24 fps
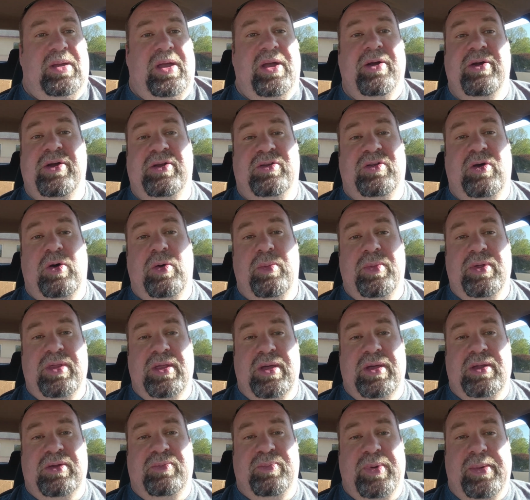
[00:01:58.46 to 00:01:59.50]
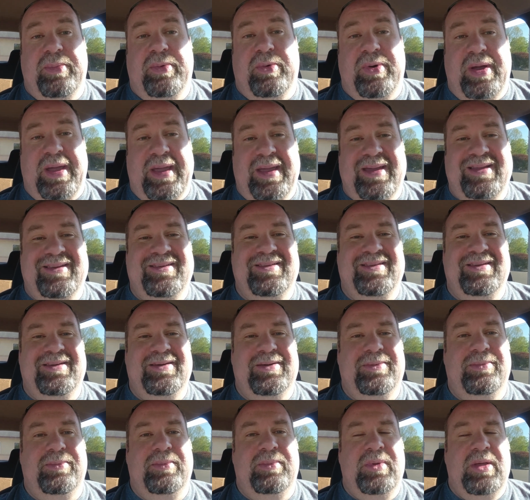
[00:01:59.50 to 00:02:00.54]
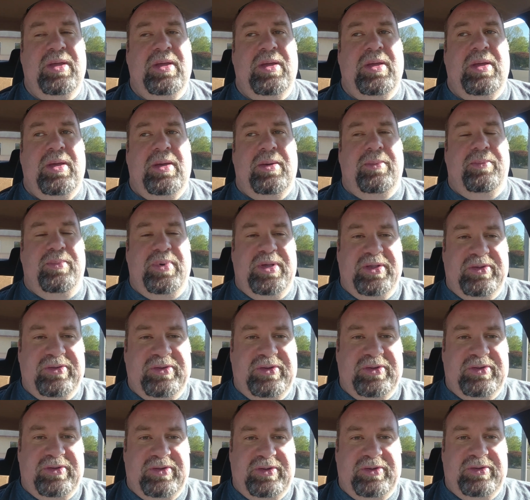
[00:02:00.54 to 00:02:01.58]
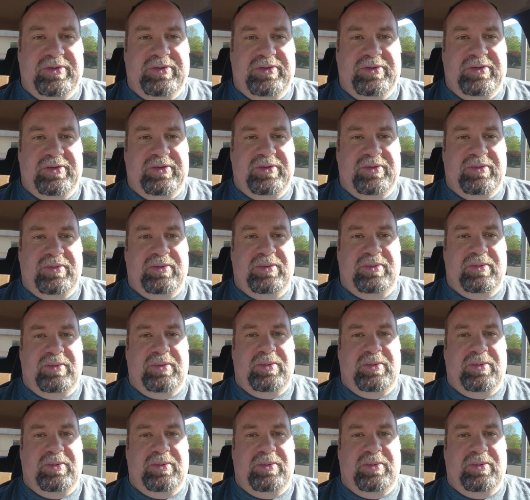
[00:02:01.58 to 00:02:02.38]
Harry told me that people hand him businesses,